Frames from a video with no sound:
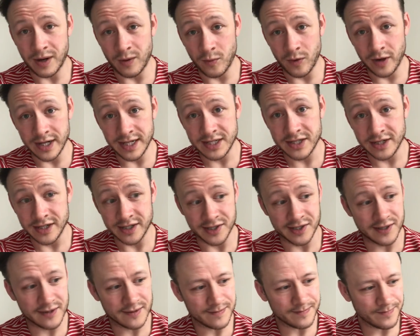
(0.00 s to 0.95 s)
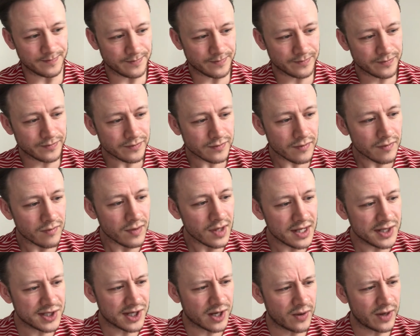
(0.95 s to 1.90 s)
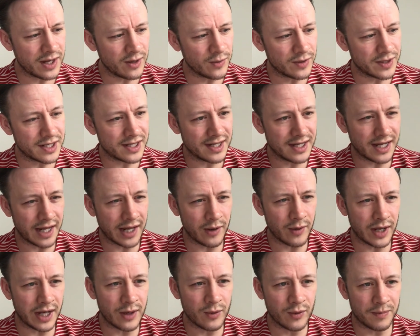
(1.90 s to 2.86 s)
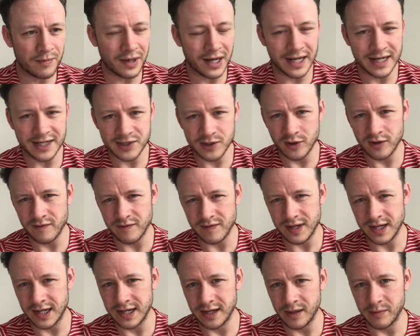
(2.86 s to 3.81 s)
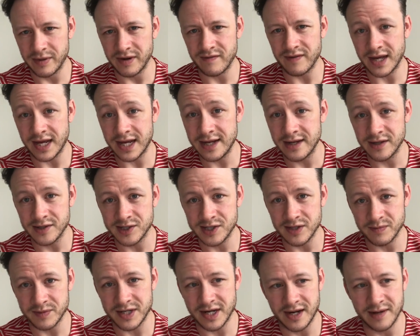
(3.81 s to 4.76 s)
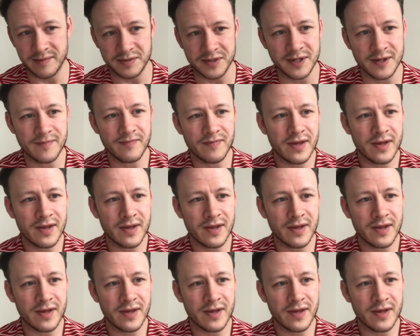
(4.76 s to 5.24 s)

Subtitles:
what he does. So he would play sort of a little bit of a heel sometimes.